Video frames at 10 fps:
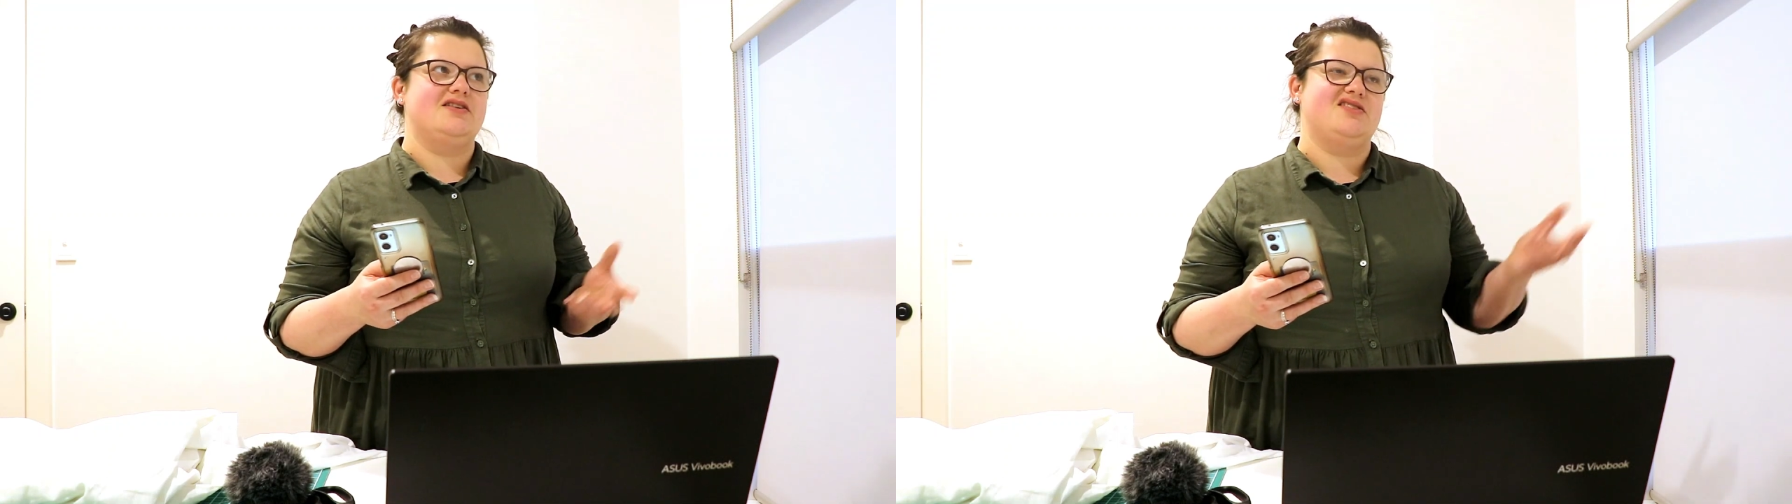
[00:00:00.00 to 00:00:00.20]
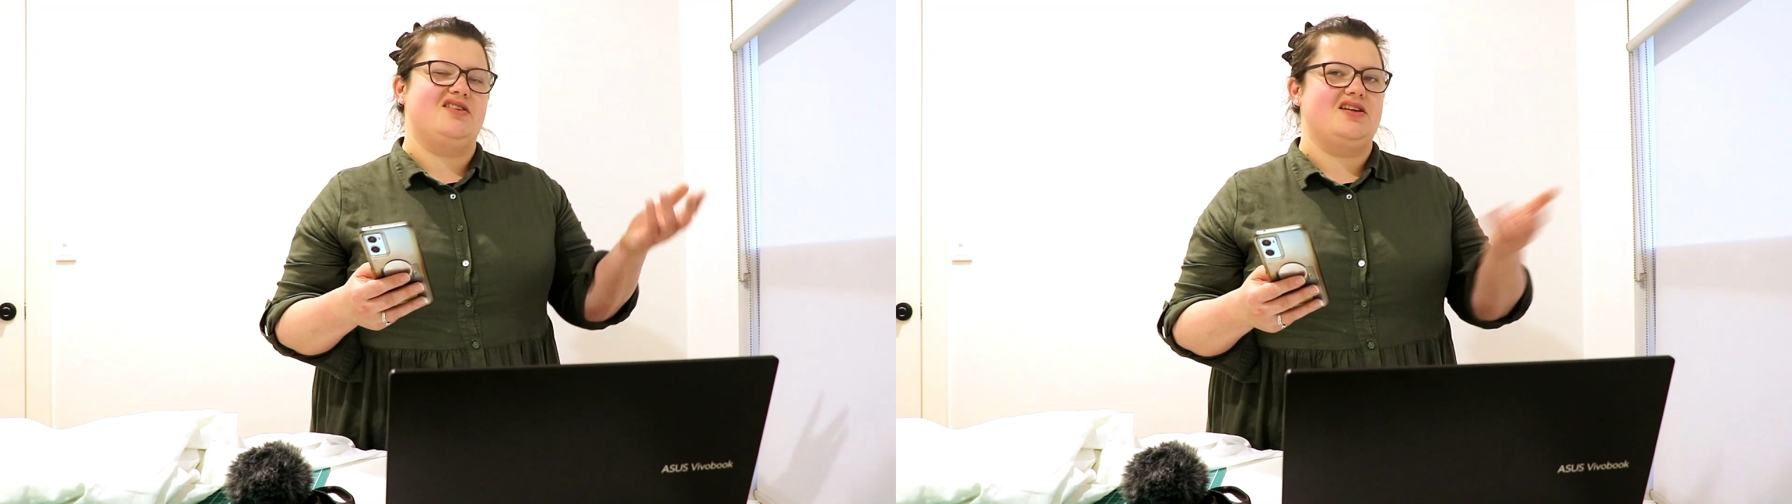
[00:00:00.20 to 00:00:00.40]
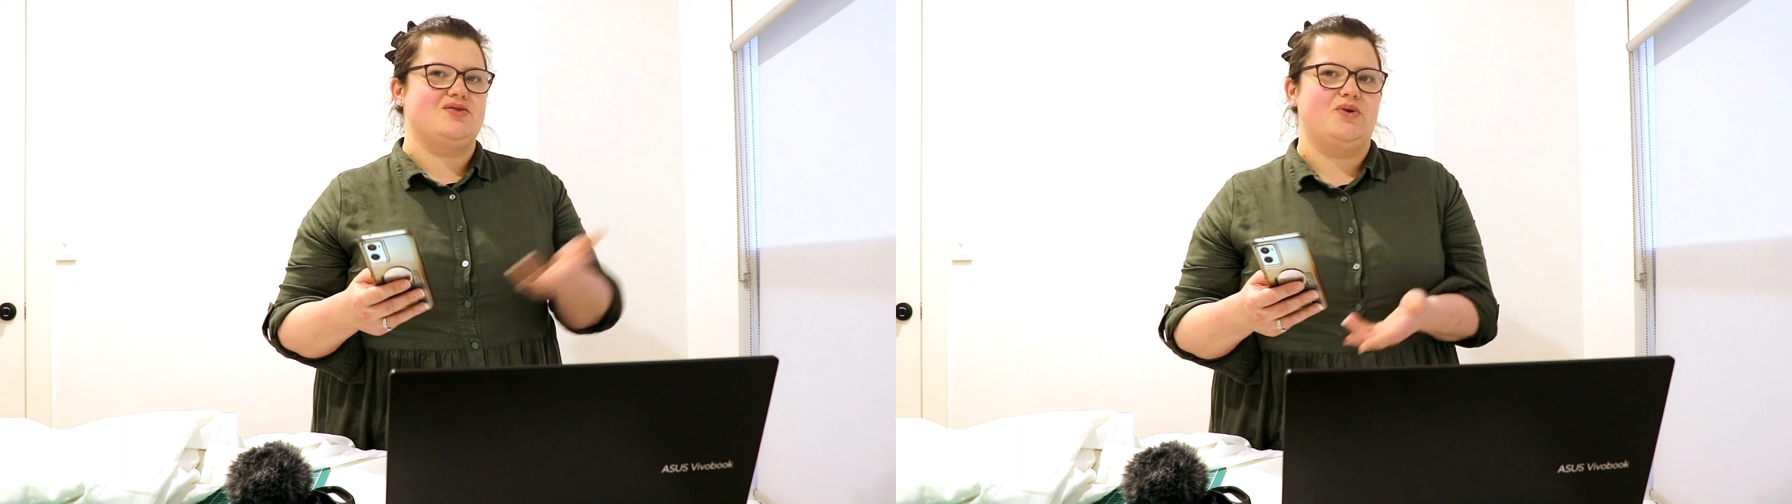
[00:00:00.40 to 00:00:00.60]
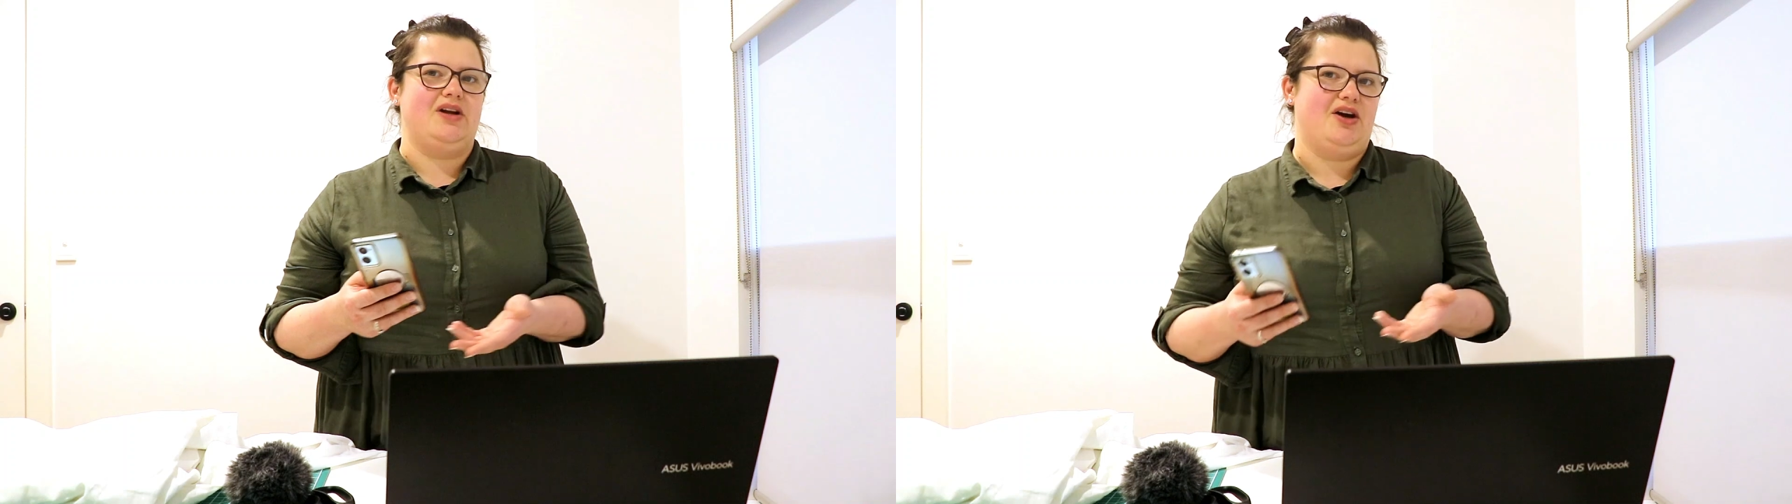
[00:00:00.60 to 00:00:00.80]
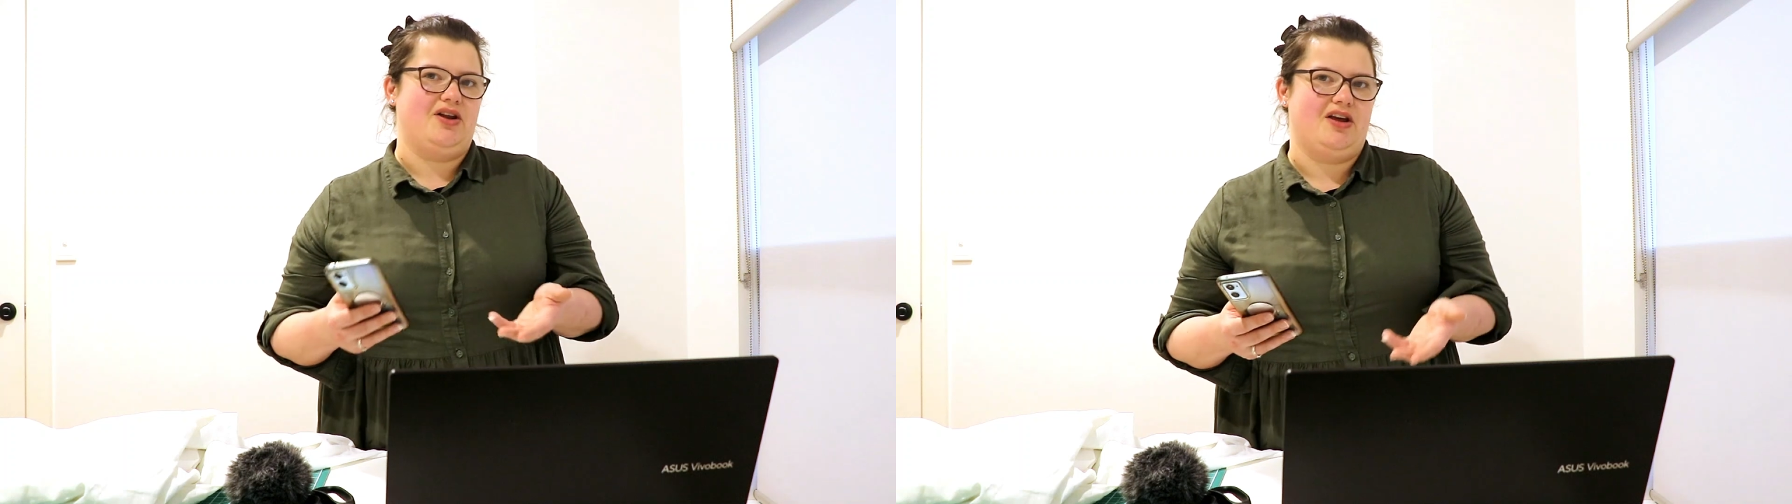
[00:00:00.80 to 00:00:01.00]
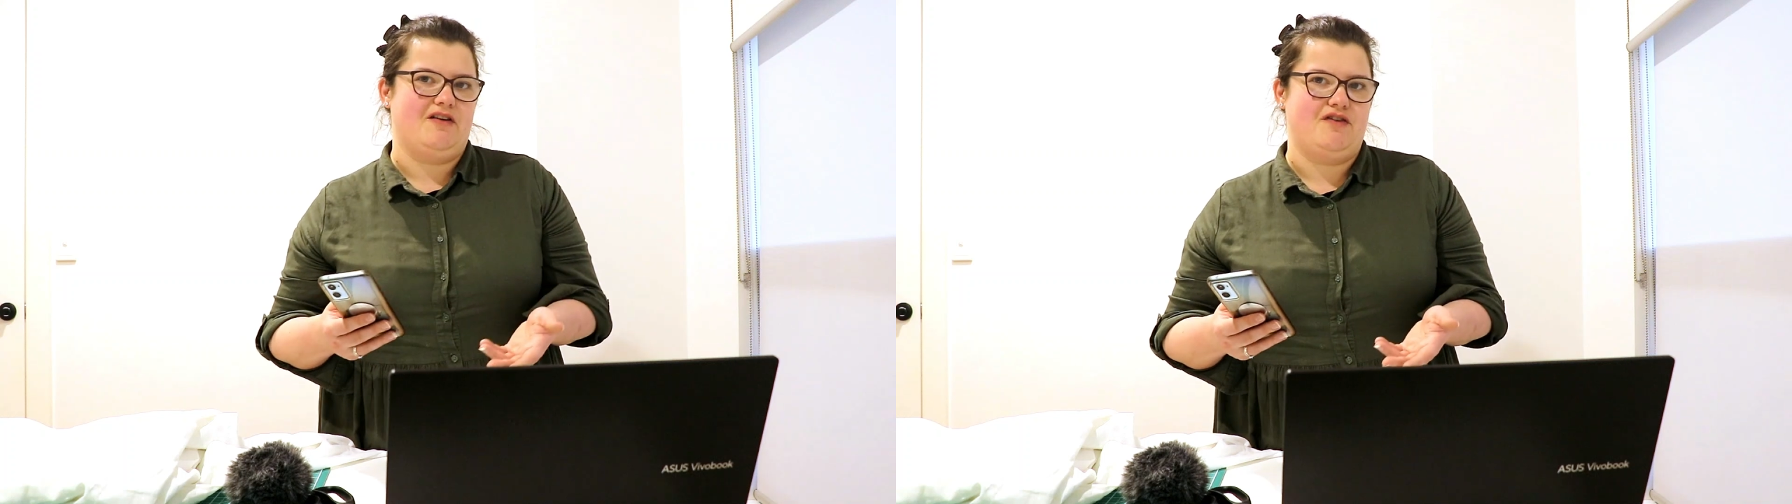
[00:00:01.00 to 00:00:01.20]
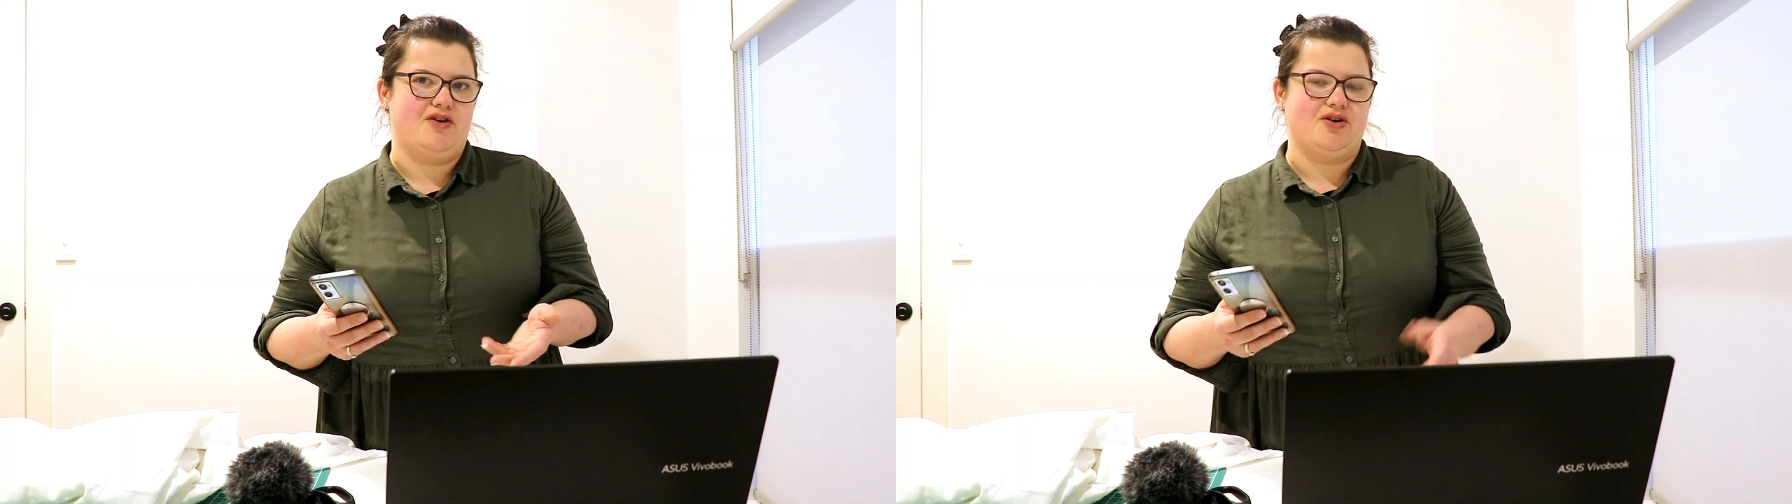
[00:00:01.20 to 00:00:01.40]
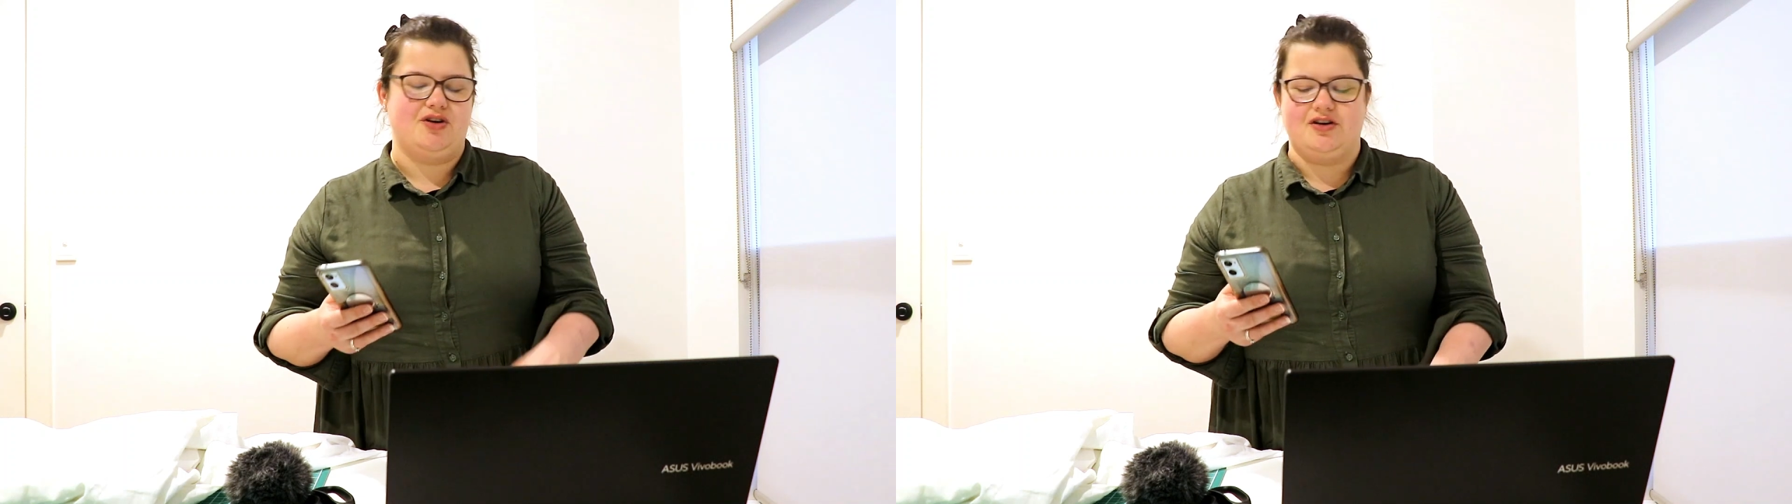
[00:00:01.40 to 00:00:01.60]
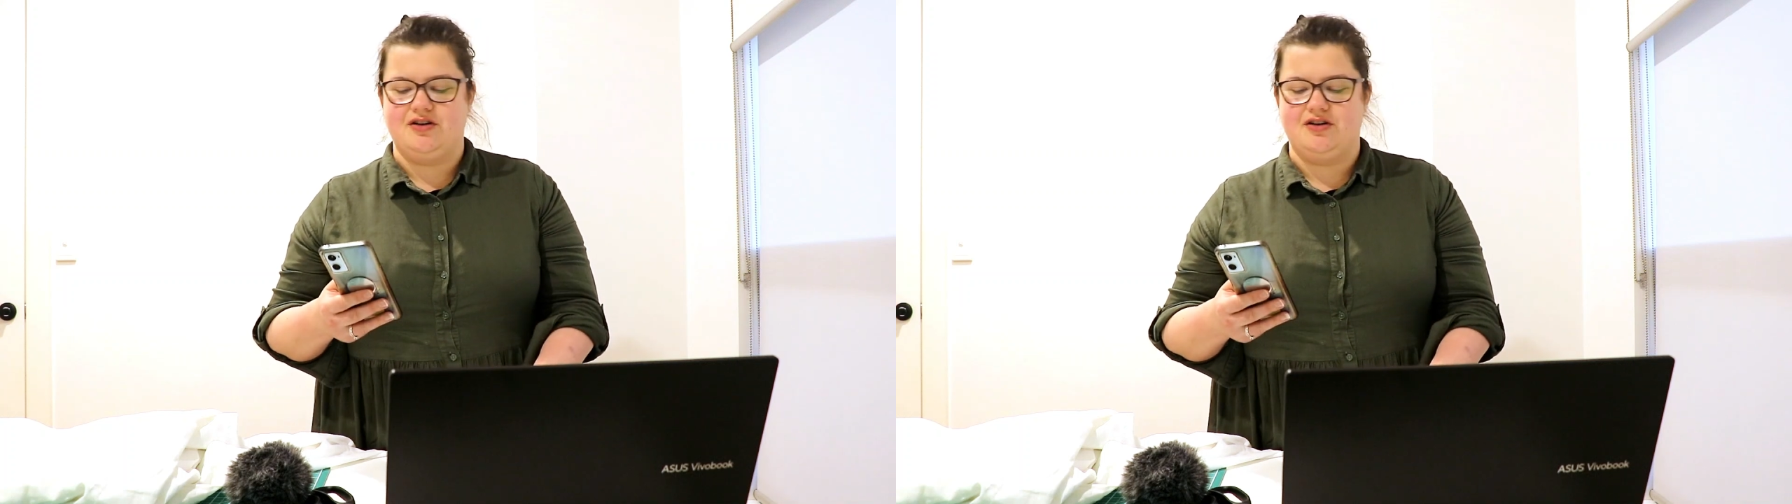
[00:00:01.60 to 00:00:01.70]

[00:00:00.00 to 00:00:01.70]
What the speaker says: so that's really only a few